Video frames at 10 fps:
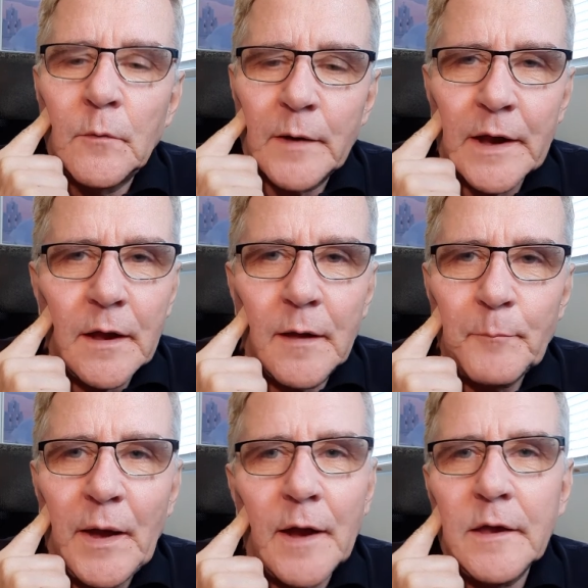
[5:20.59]
When I got
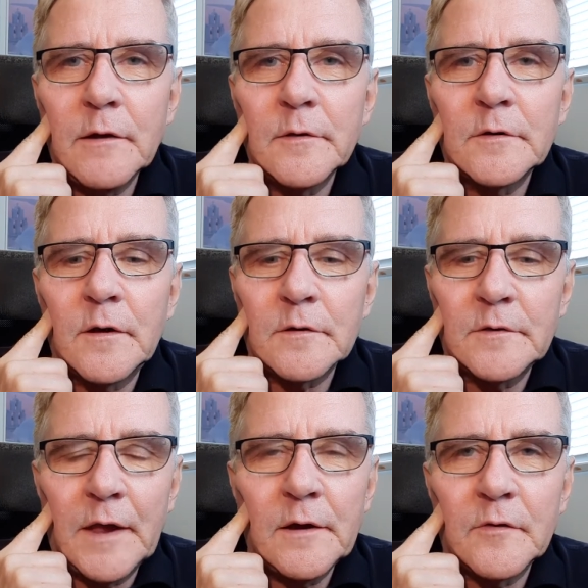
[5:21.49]
back here, the
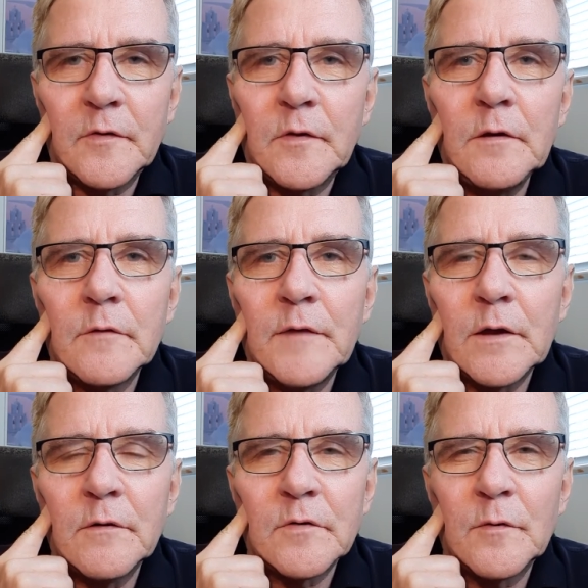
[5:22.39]
dentist here in
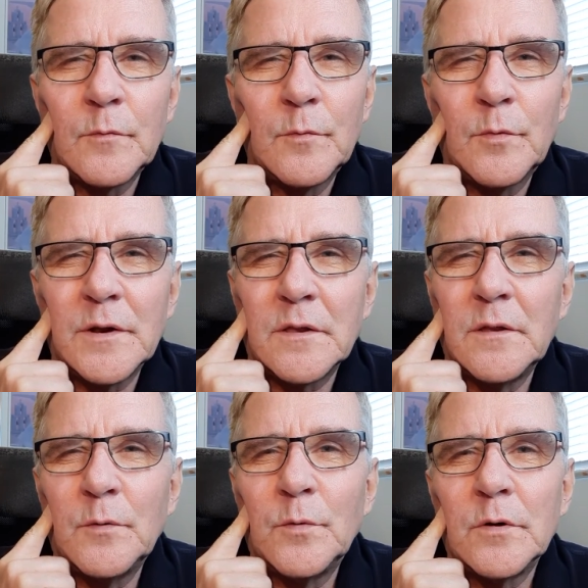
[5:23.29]
Vancouver said, well, what in
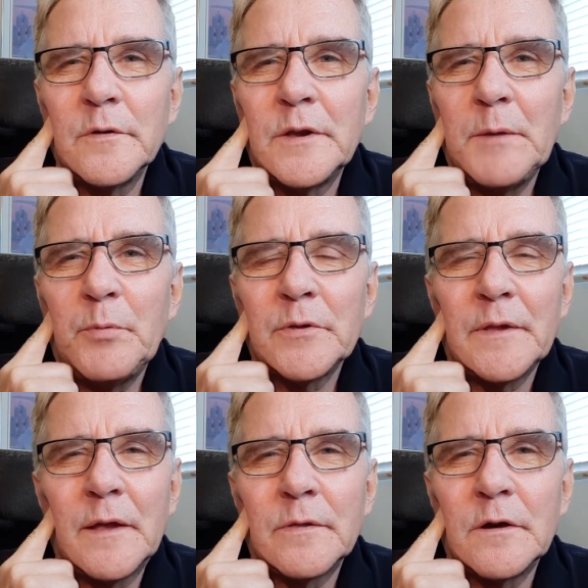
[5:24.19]
the world did he put
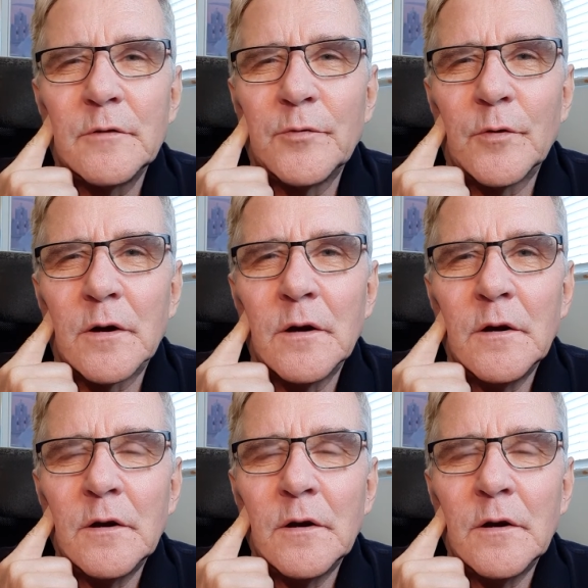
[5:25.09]
that there for?